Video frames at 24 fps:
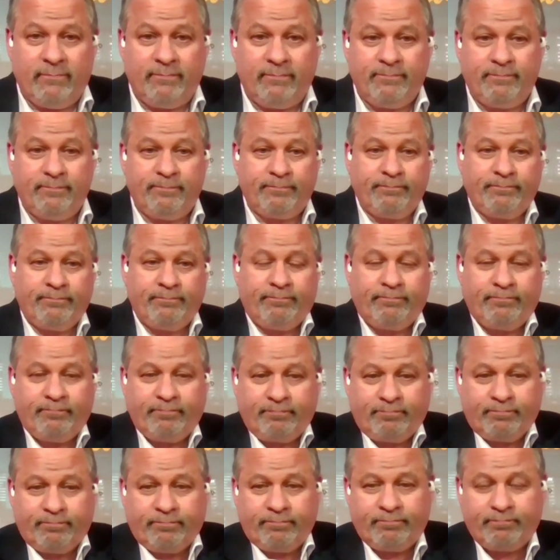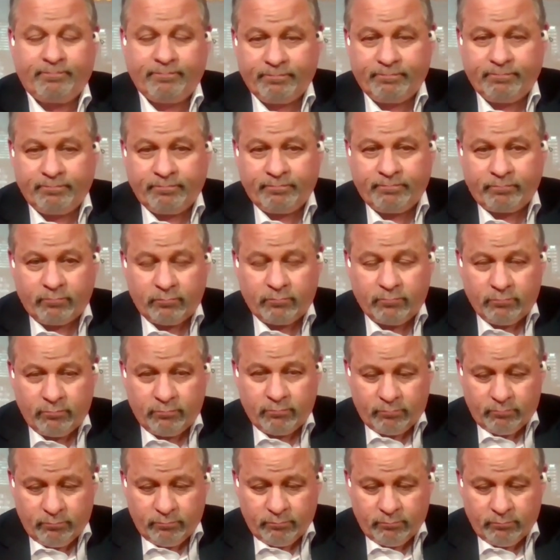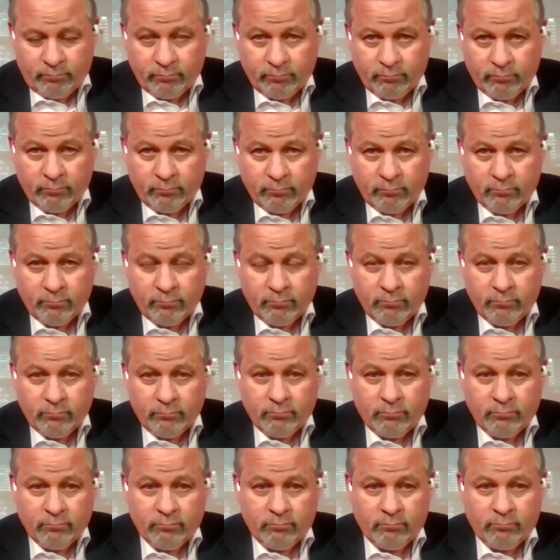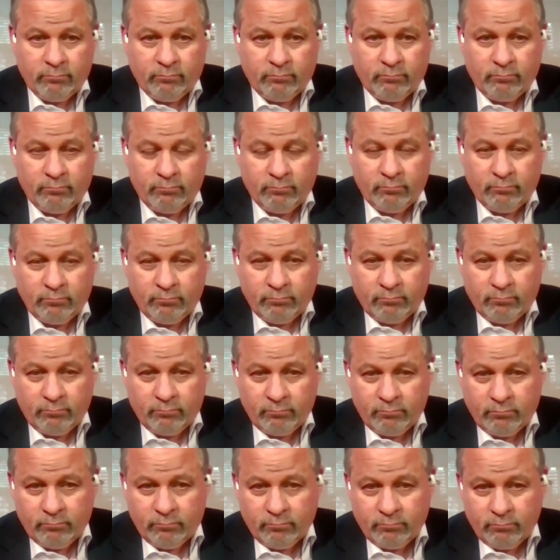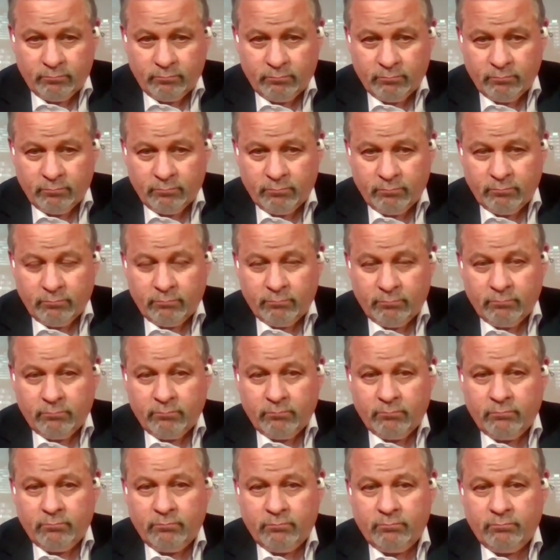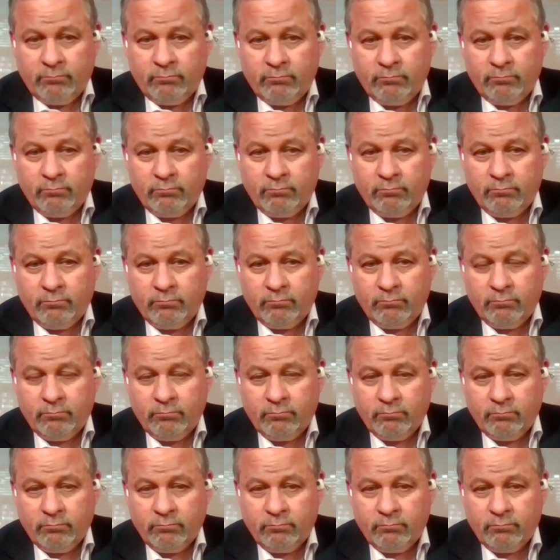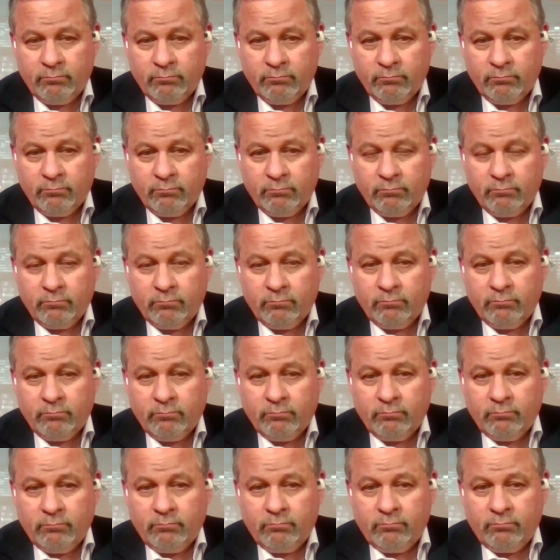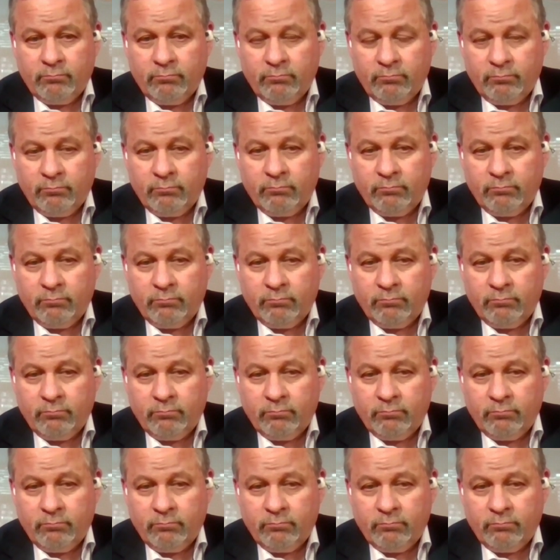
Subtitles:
(not speaking)